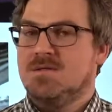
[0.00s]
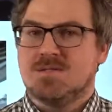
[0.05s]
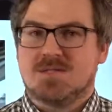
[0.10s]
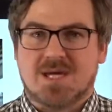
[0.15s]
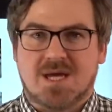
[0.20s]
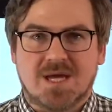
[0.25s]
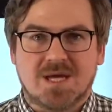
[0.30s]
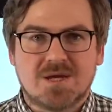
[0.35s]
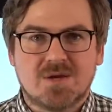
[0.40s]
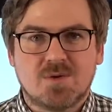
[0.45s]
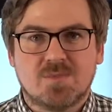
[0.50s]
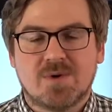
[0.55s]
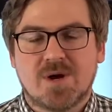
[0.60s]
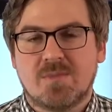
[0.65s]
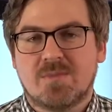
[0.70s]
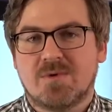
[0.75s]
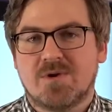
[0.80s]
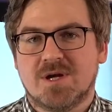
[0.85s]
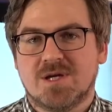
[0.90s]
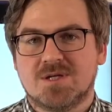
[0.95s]
Take your
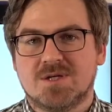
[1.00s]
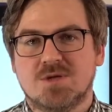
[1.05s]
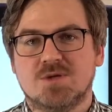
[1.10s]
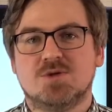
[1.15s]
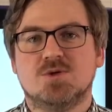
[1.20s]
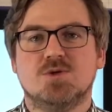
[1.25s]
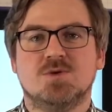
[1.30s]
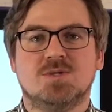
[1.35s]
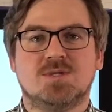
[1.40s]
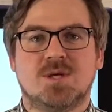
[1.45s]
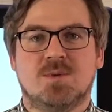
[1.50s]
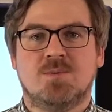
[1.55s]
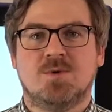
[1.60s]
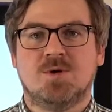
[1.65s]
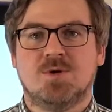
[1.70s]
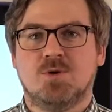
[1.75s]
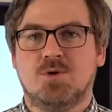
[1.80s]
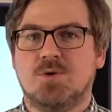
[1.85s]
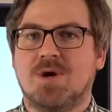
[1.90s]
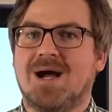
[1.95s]
preparation to someone
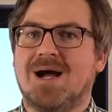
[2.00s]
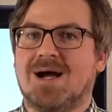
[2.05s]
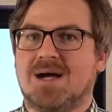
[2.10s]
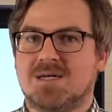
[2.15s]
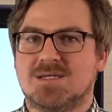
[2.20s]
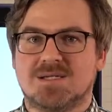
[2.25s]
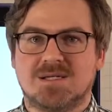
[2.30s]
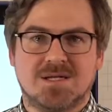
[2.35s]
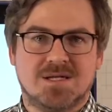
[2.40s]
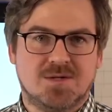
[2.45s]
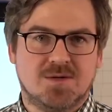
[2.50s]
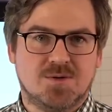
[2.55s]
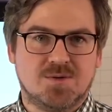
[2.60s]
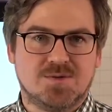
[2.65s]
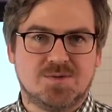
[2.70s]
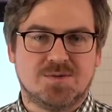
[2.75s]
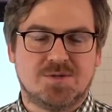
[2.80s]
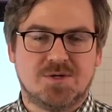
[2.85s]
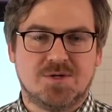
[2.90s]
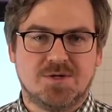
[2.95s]
who actually knows
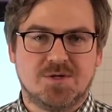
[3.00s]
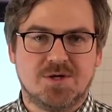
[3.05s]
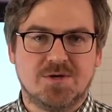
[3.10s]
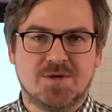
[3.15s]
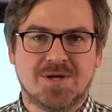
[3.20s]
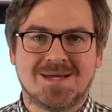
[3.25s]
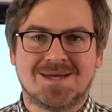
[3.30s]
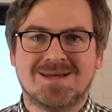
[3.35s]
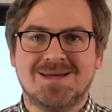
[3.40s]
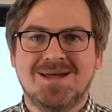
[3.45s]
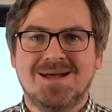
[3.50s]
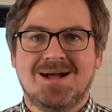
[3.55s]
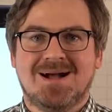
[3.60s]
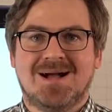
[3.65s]
what they're doing,